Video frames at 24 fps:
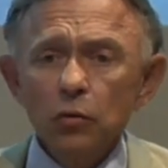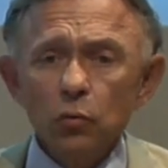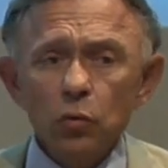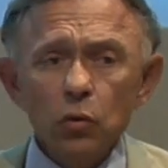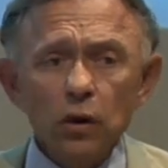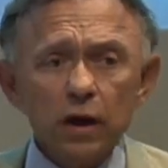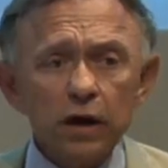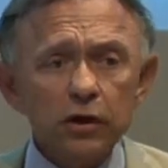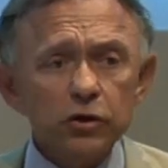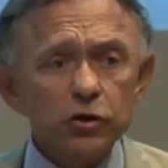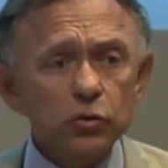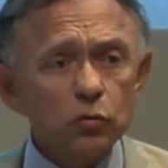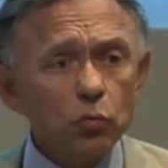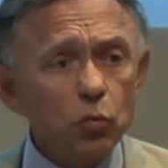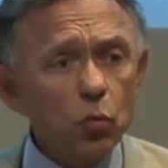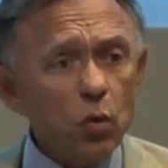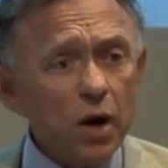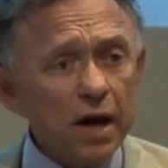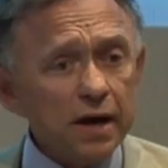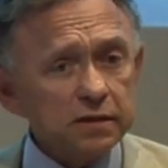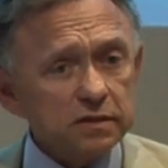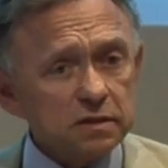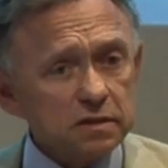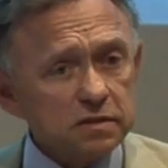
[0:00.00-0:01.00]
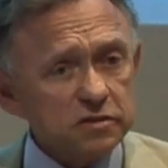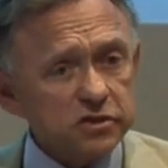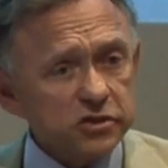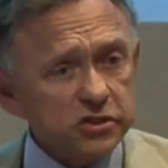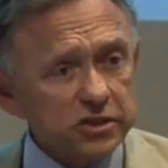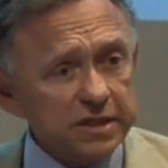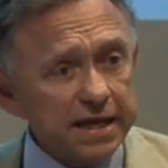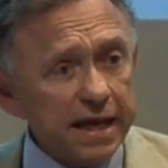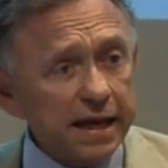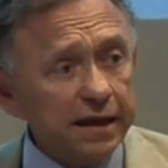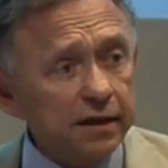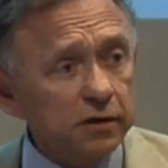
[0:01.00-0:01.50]
where you want
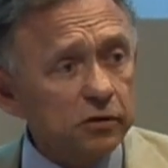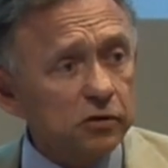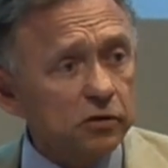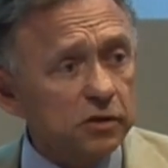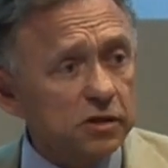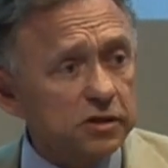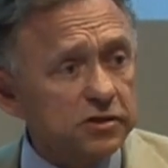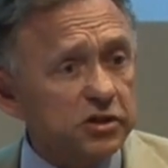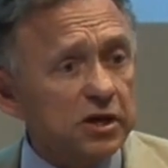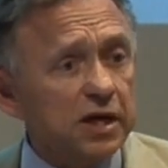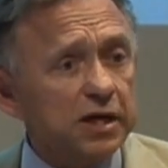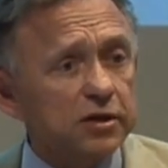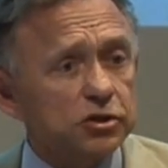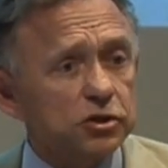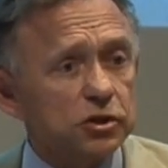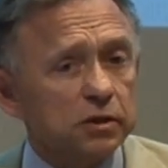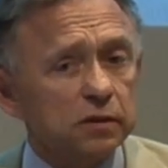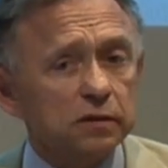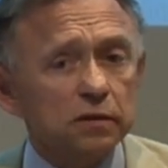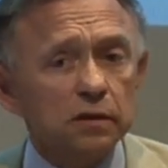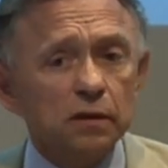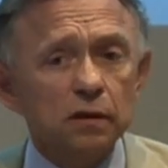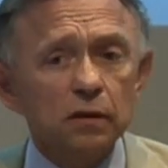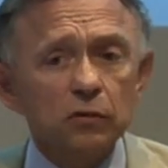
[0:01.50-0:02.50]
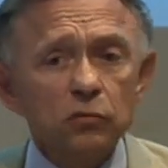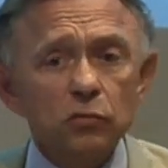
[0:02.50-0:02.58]
standardization,